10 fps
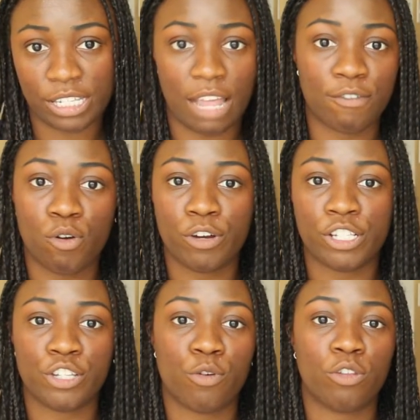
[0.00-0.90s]
of
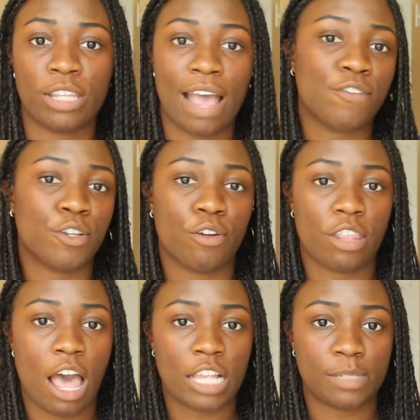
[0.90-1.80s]
course you only have to go to
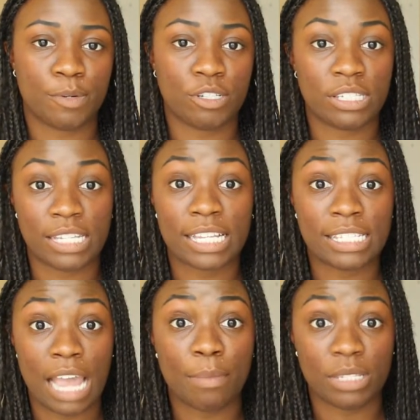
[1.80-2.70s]
the hospital six
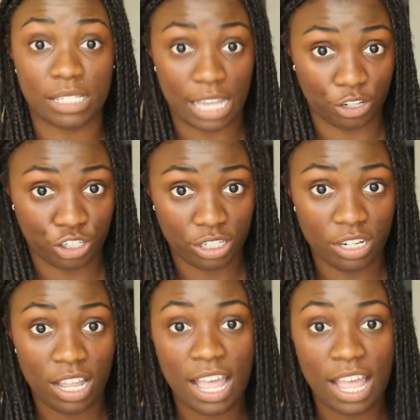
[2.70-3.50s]
times a session.